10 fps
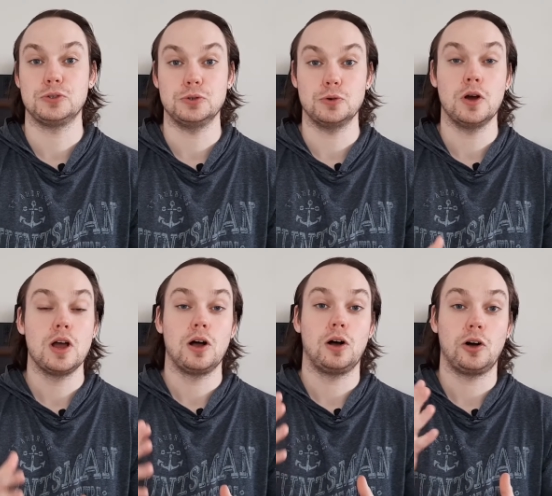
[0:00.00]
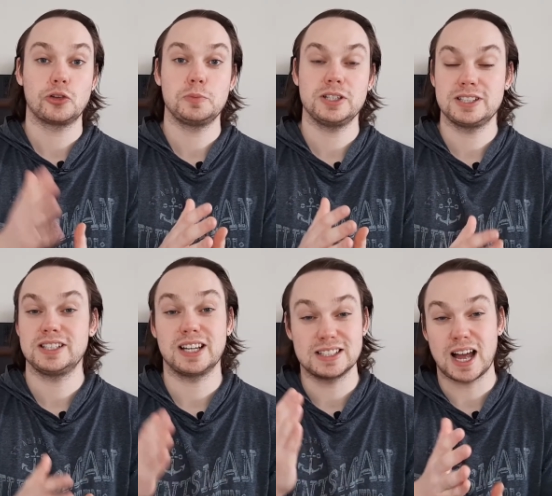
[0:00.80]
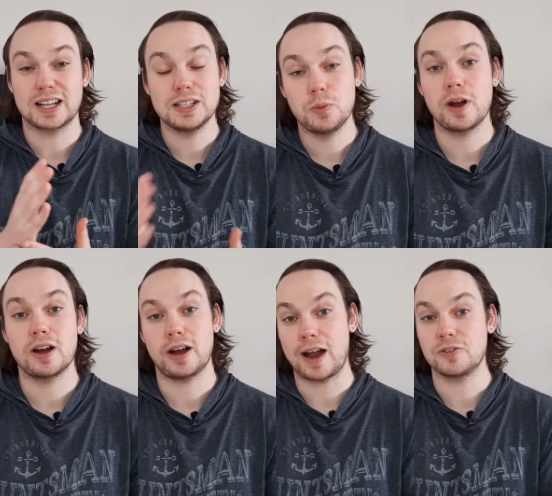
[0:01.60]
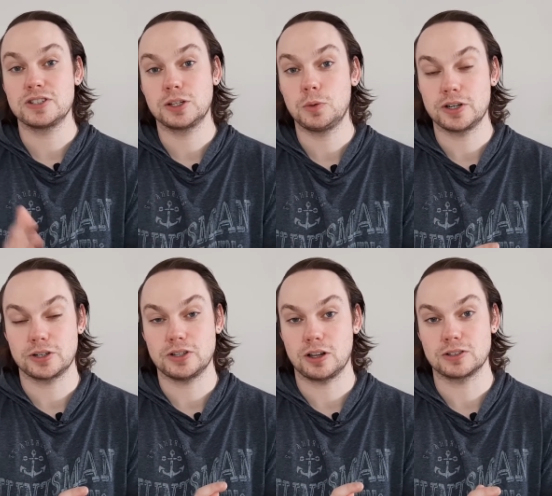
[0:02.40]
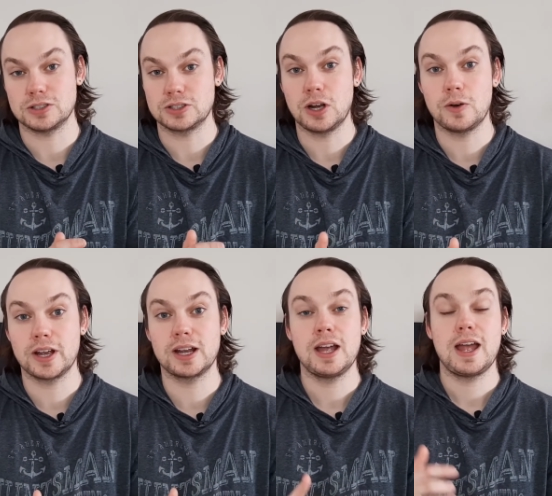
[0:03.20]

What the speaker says: to ultimately see exactly where every single one of your dollars is going,